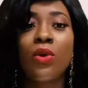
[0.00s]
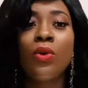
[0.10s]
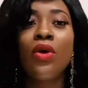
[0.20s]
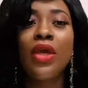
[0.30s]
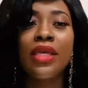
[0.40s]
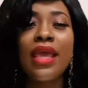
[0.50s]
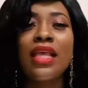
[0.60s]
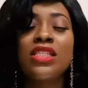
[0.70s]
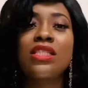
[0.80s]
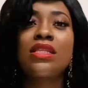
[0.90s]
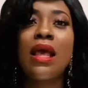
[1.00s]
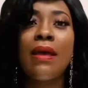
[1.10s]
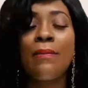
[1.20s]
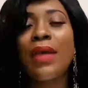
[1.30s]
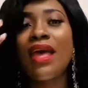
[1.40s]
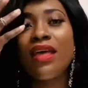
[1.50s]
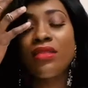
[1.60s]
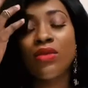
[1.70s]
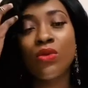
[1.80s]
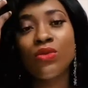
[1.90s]
yeah, just bear
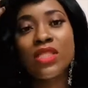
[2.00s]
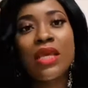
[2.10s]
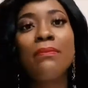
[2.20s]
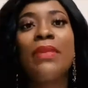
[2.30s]
those in mind.